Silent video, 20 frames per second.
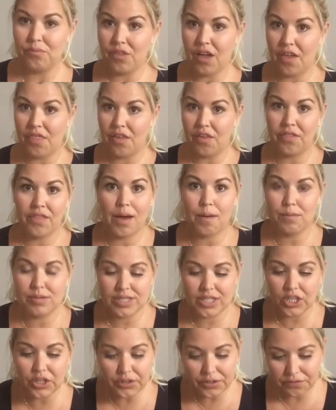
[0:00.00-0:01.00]
I thought that
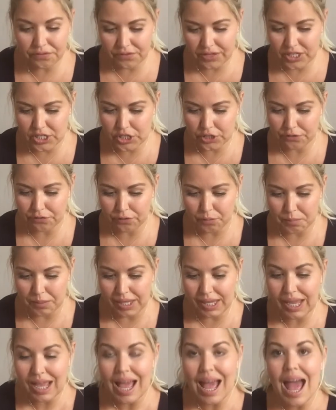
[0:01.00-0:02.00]
was a good feature for
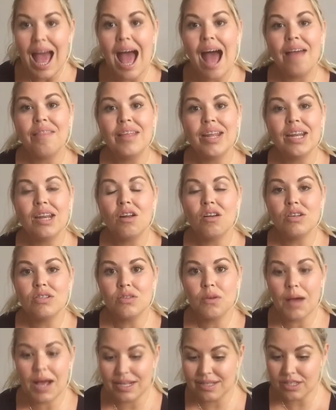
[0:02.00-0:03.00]
me. And then it
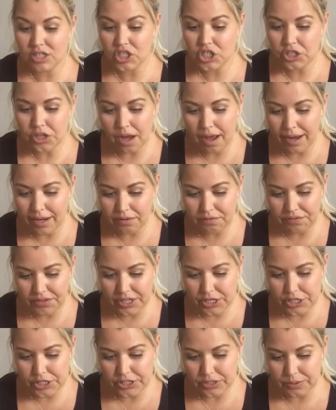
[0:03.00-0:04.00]
also has a shine
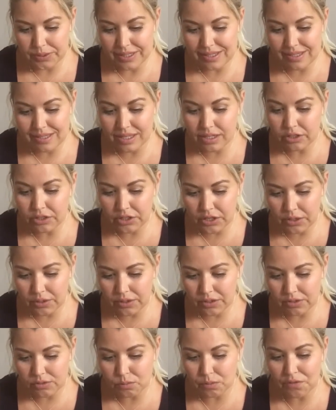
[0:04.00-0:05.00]
feature. So it's sealed
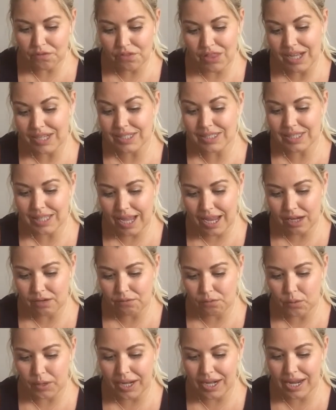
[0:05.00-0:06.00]
cuticles reflect light
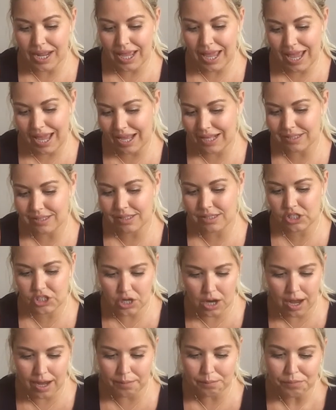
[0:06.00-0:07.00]
for enhanced
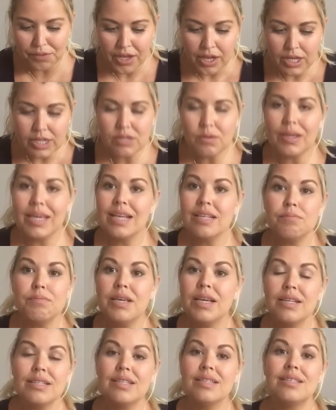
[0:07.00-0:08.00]
shine. So I guess
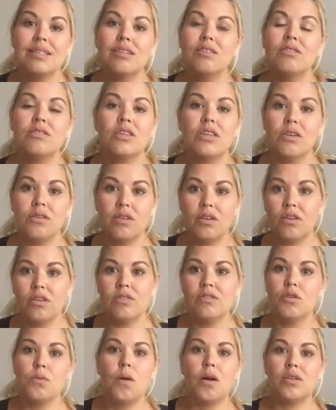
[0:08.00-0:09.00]
because it seals the
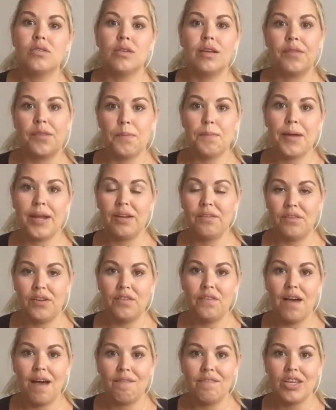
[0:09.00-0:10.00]
cuticles, you also get the benefit
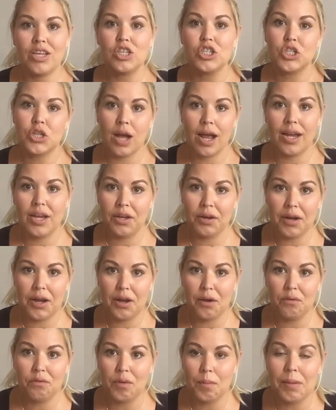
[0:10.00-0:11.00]
of having shinier
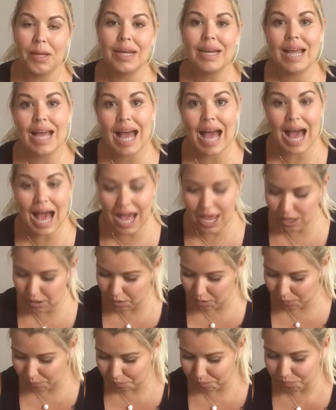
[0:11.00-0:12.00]
hair from it. I don't
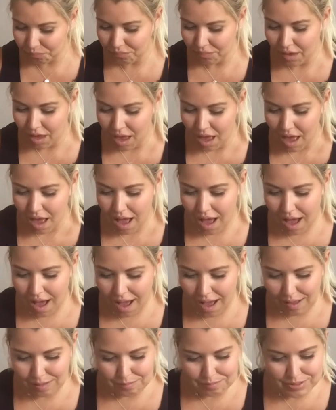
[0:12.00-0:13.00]

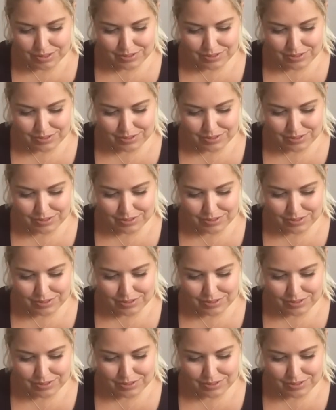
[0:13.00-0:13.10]
know.